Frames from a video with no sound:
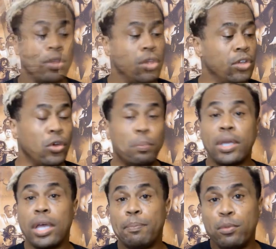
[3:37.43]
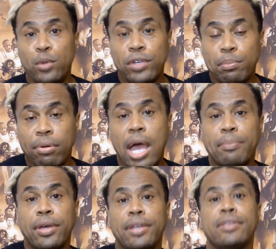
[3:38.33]
So pick up your movie prop
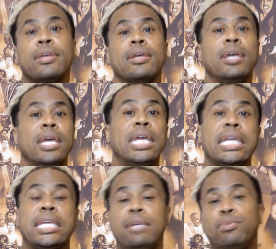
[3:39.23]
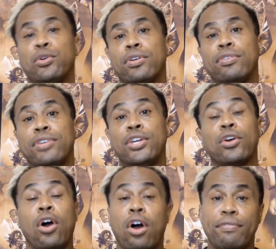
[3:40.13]
gun, keep your finger
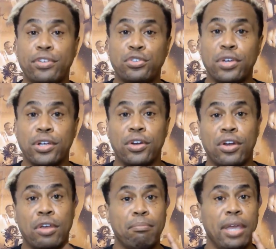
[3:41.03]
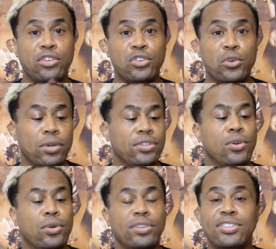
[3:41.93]
off the trigger, make sure it's
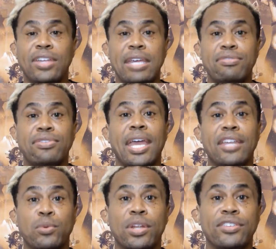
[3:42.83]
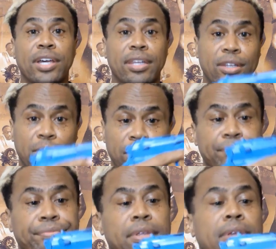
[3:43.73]
on safe as well as unloaded.
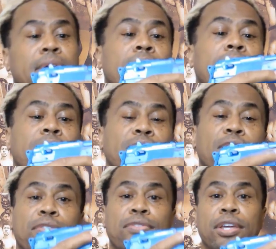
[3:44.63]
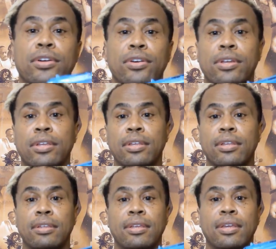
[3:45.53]
So finger
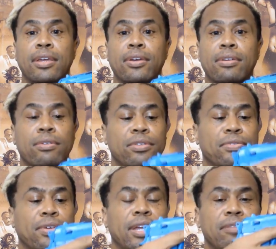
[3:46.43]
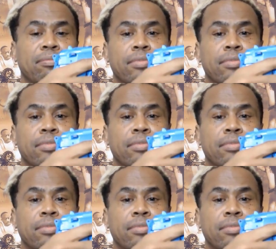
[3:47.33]
here on the frame,